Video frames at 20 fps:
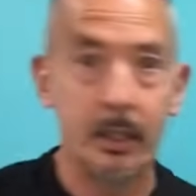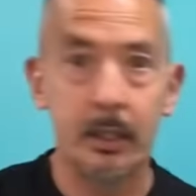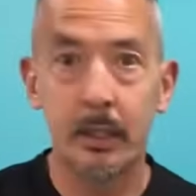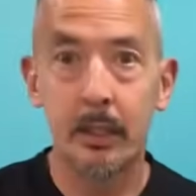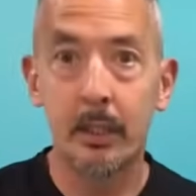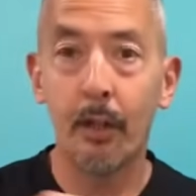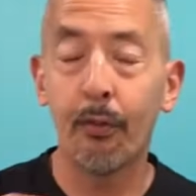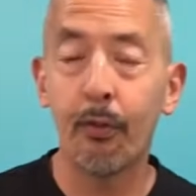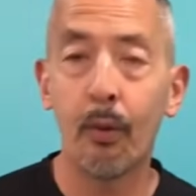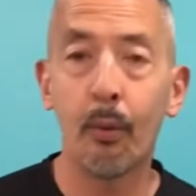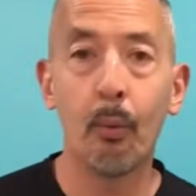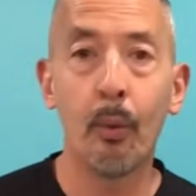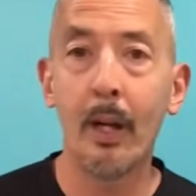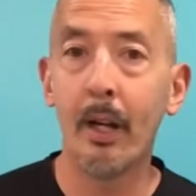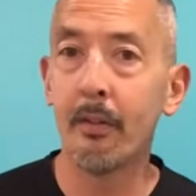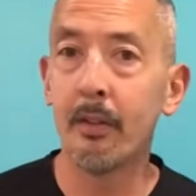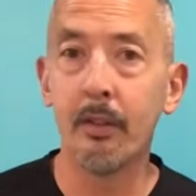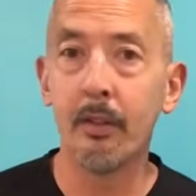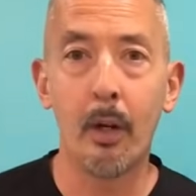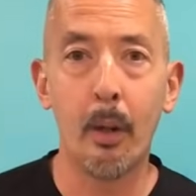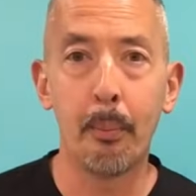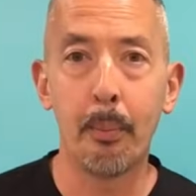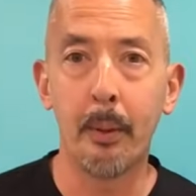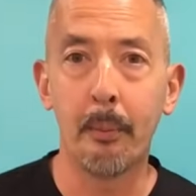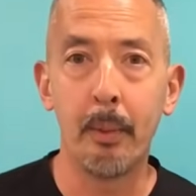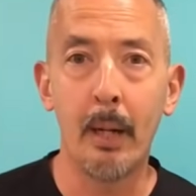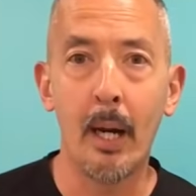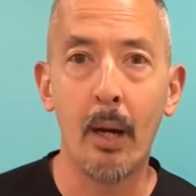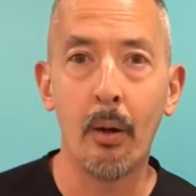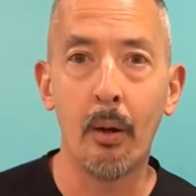different way of developing
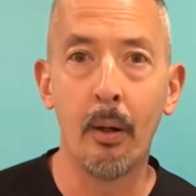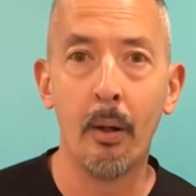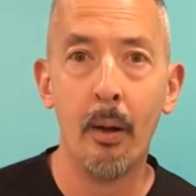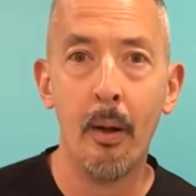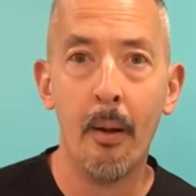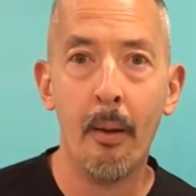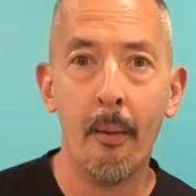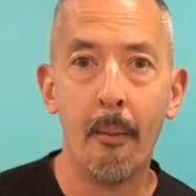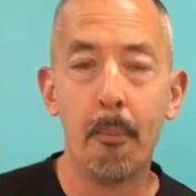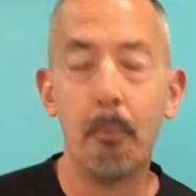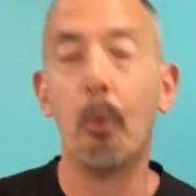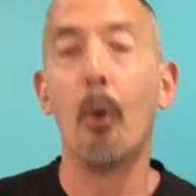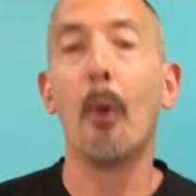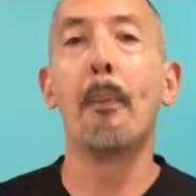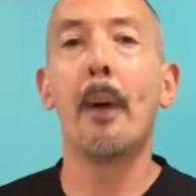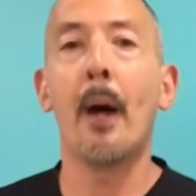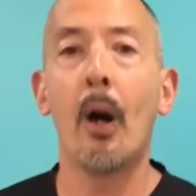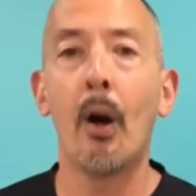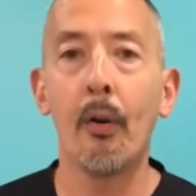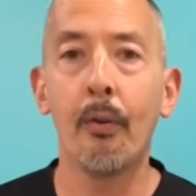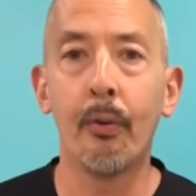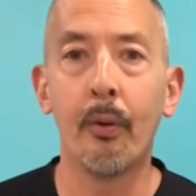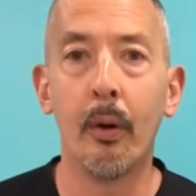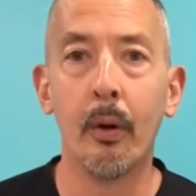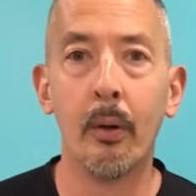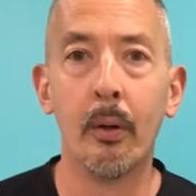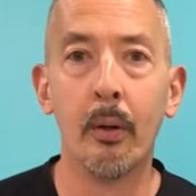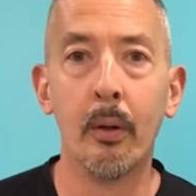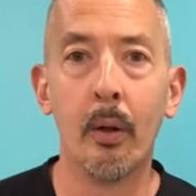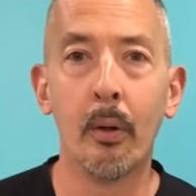power, more powerful,
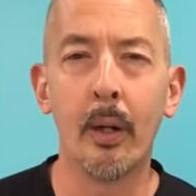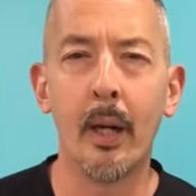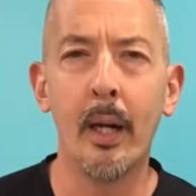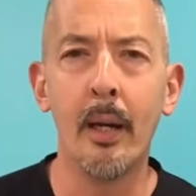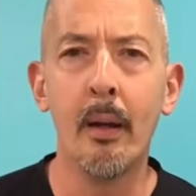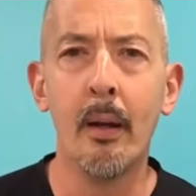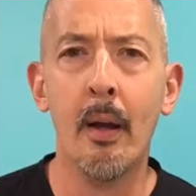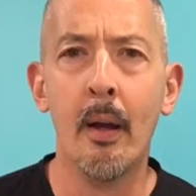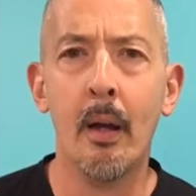okay?